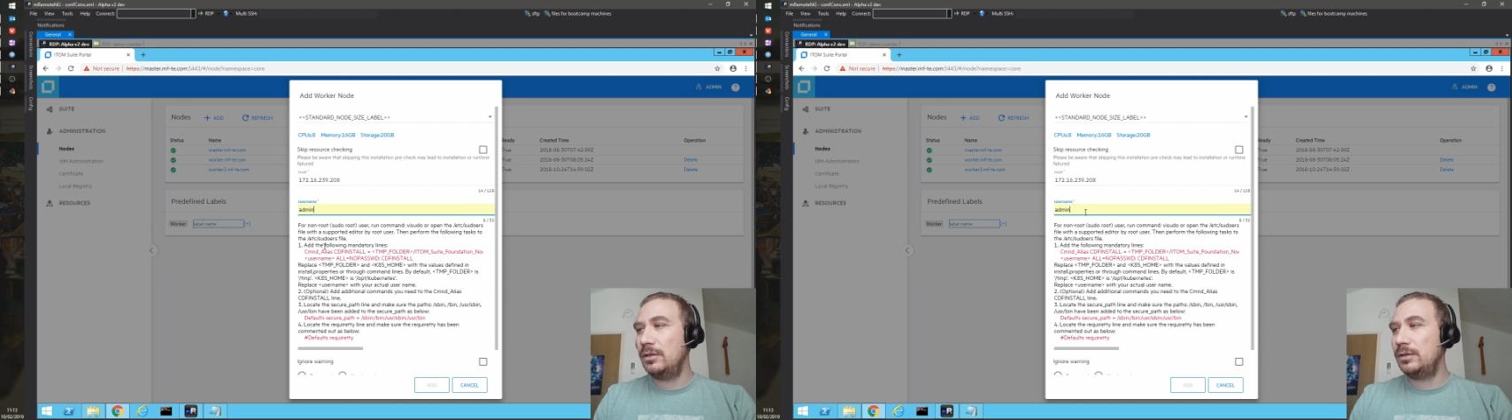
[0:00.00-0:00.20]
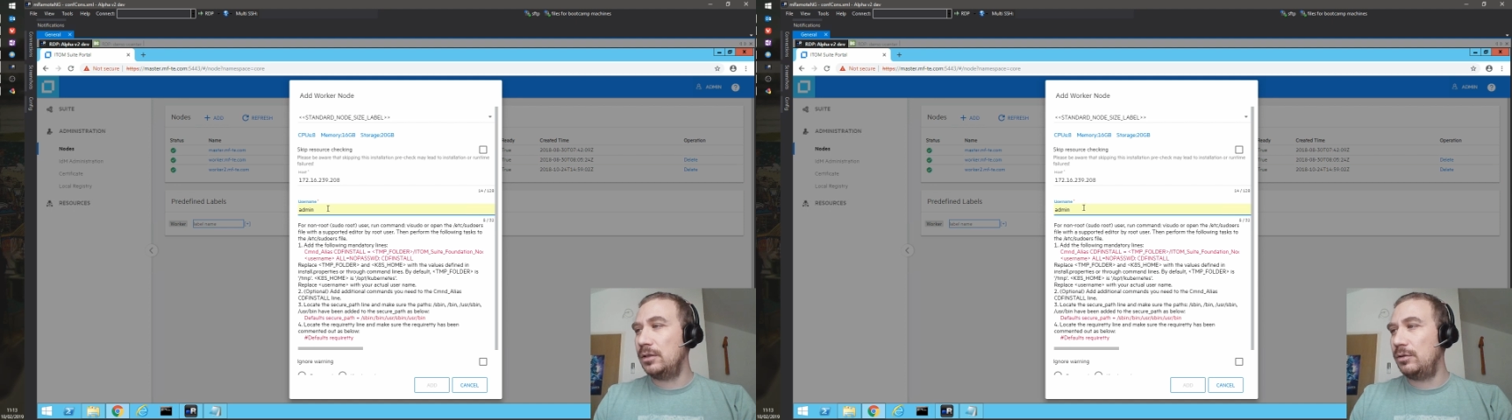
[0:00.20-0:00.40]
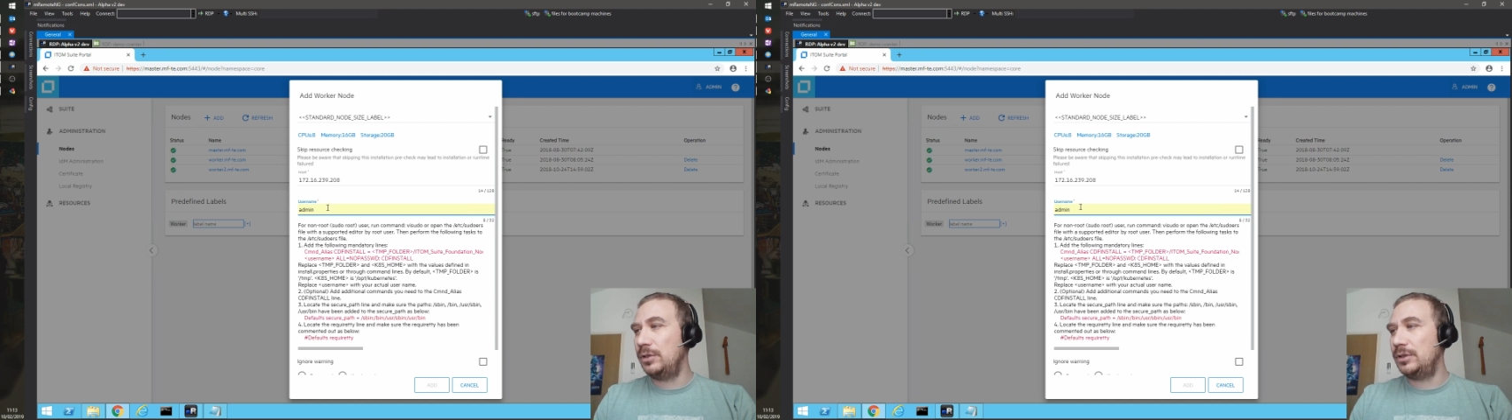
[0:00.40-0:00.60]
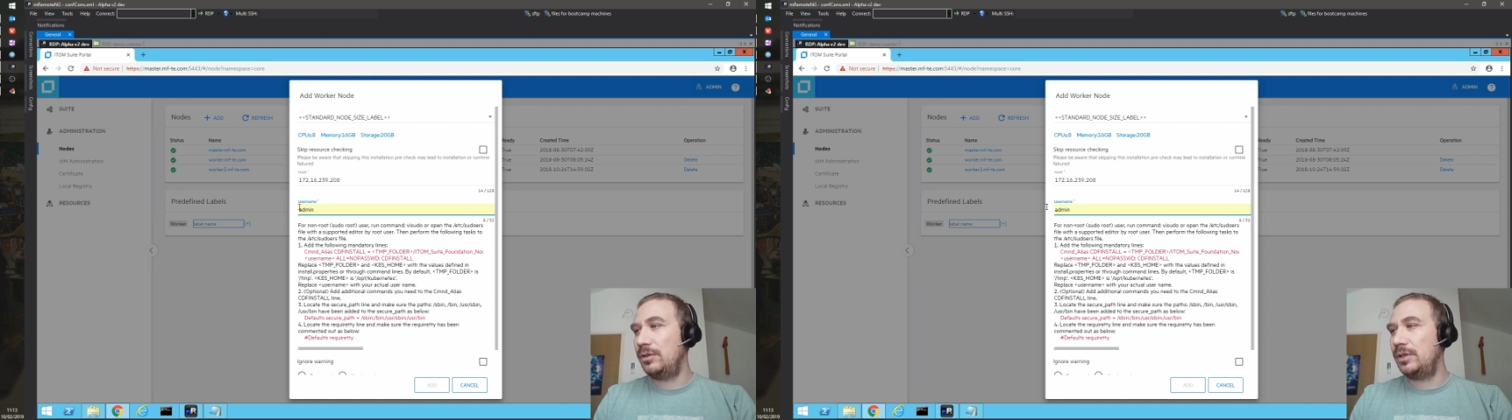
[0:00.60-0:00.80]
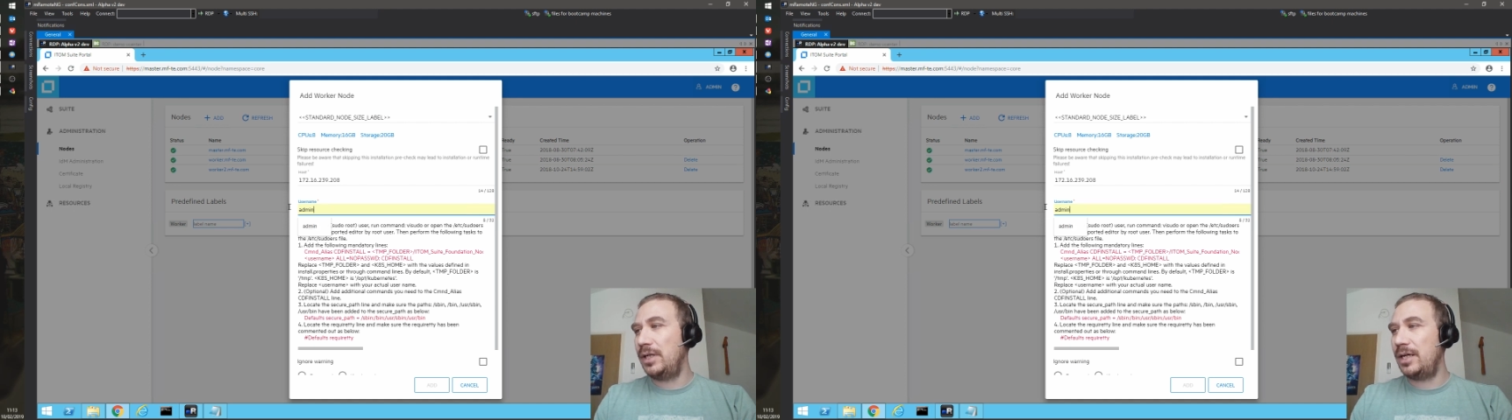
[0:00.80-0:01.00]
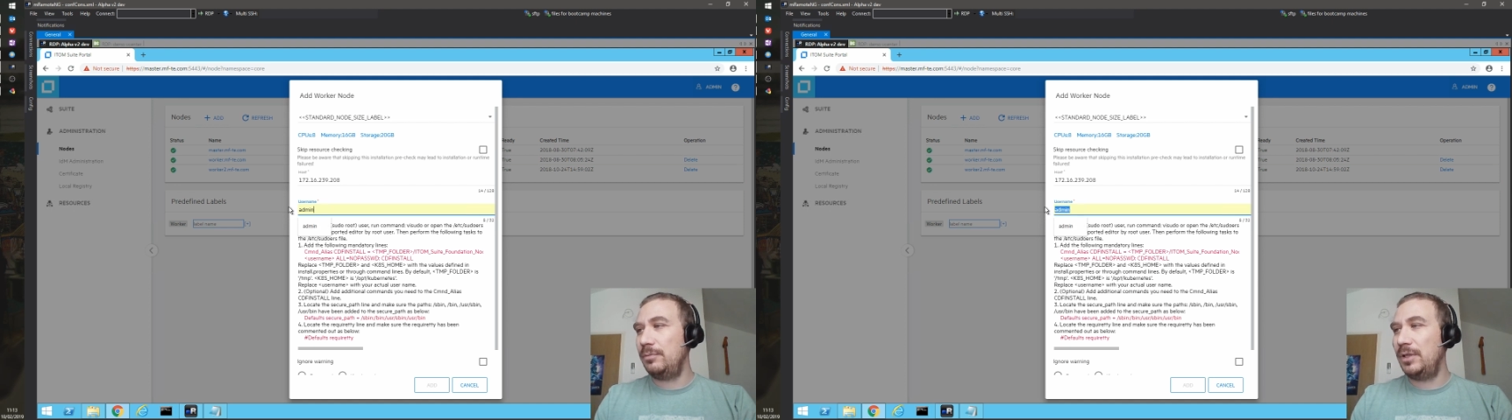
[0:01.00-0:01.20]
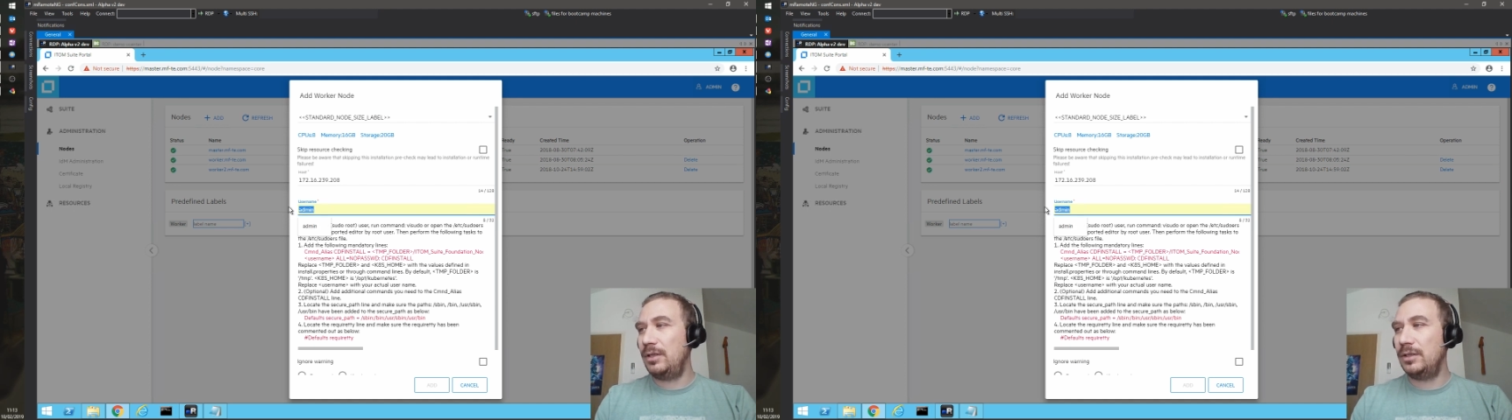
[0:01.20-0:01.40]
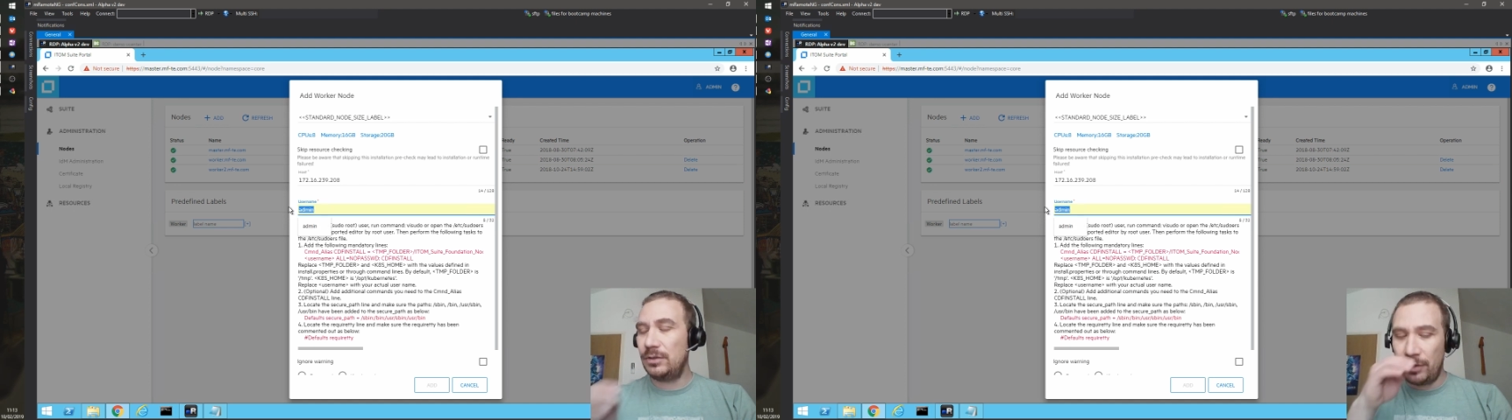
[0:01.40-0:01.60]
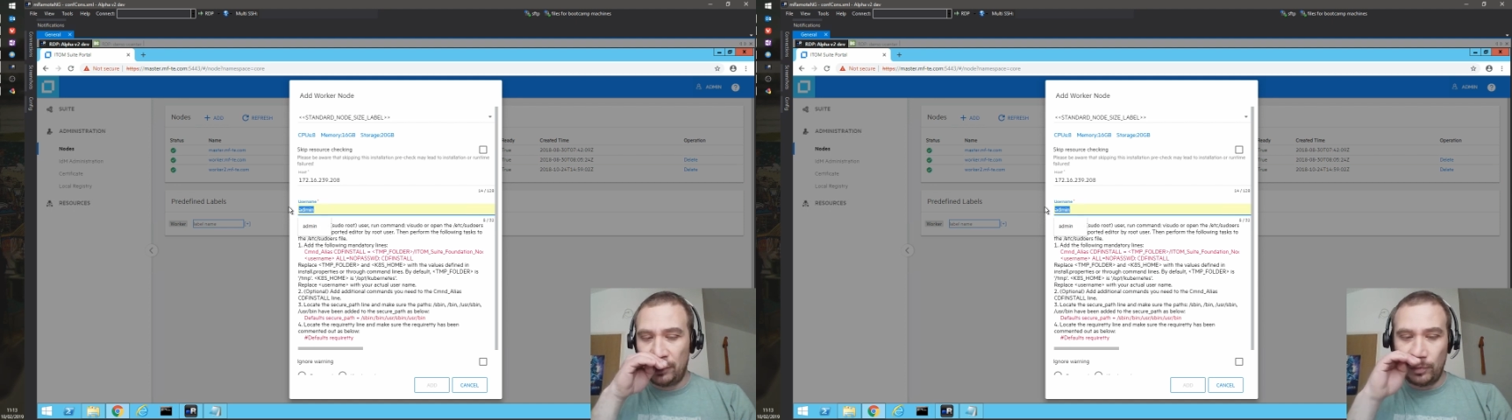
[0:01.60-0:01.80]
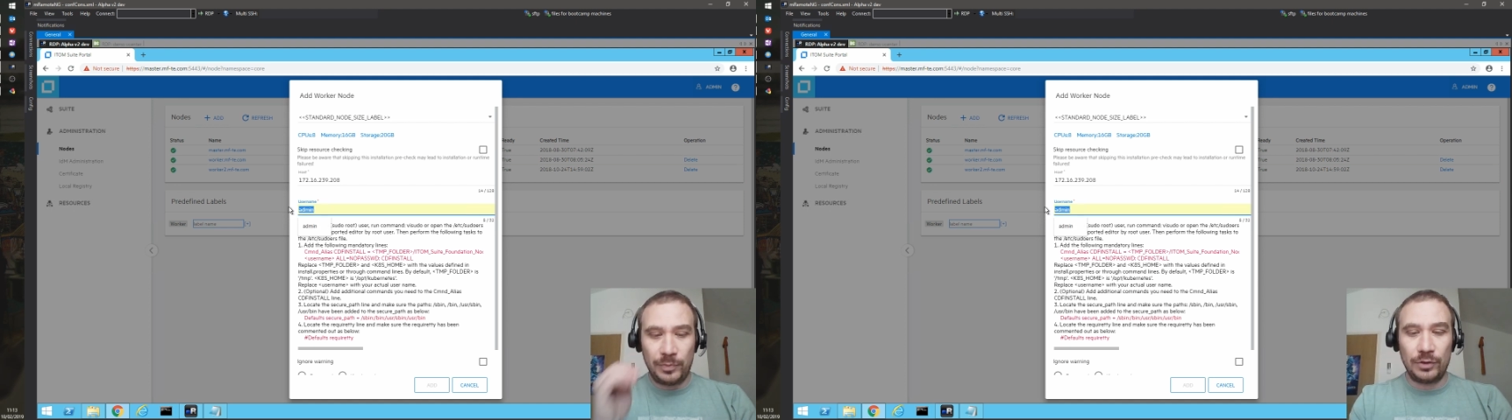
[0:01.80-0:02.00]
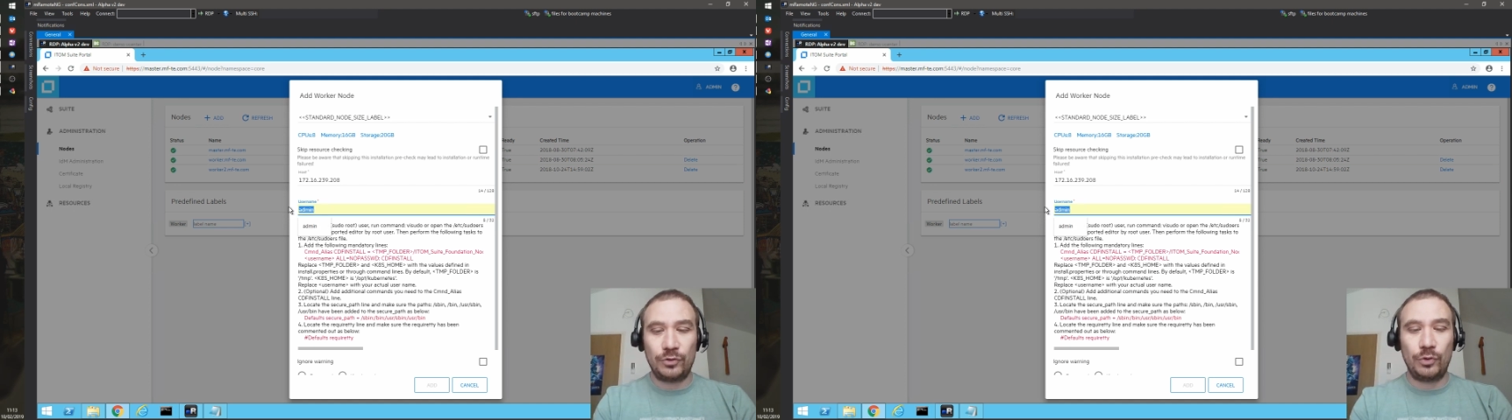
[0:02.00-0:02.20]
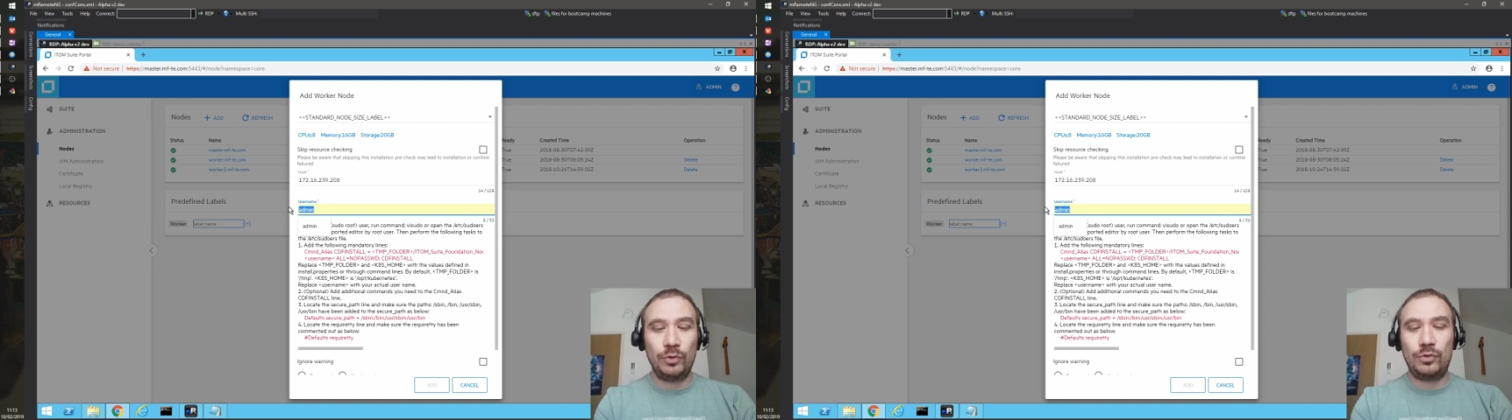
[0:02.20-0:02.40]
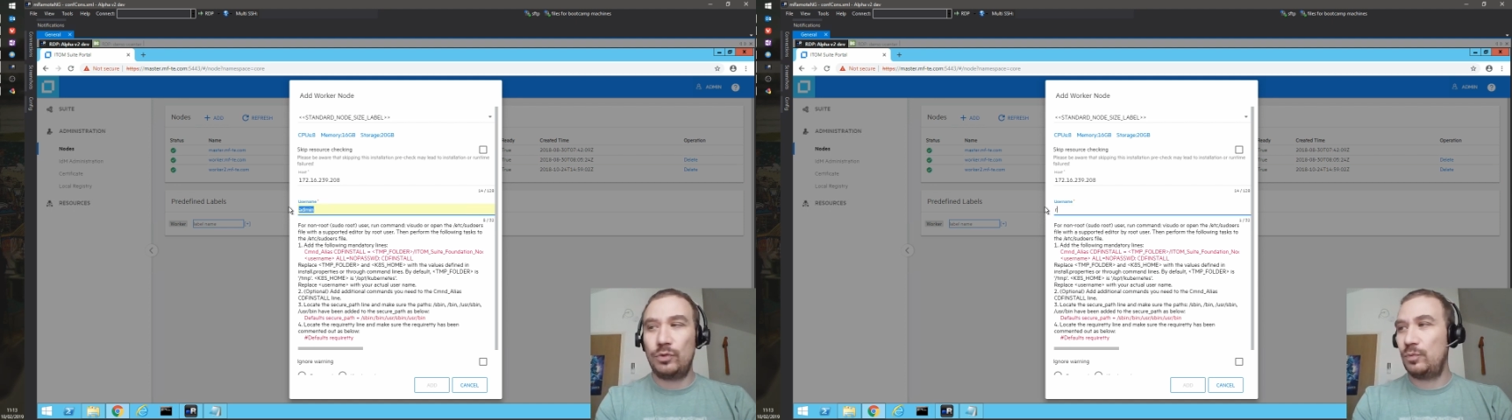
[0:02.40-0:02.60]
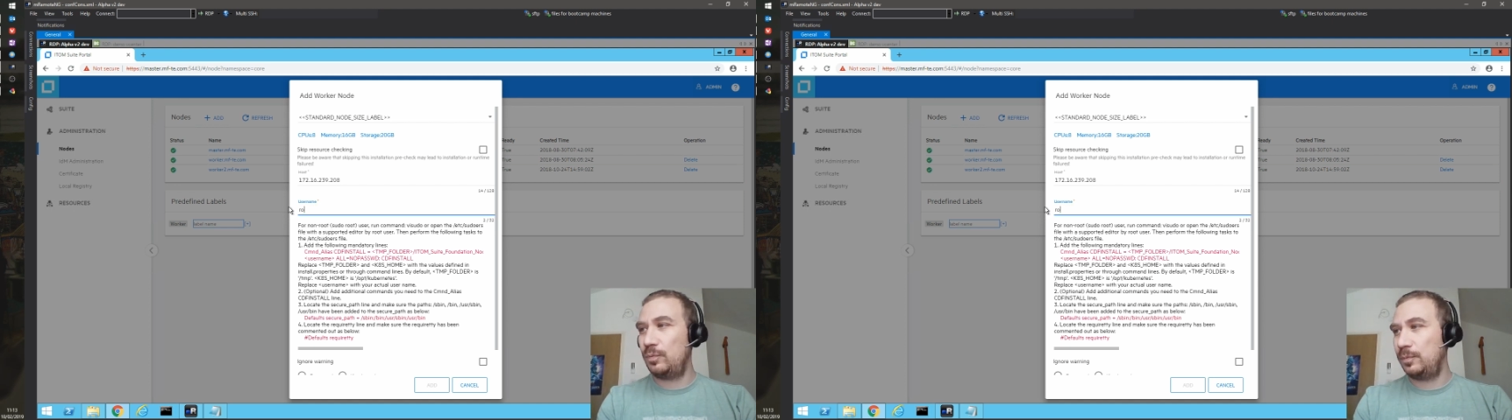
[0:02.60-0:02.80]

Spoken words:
So it's not an admin, it's going to be root.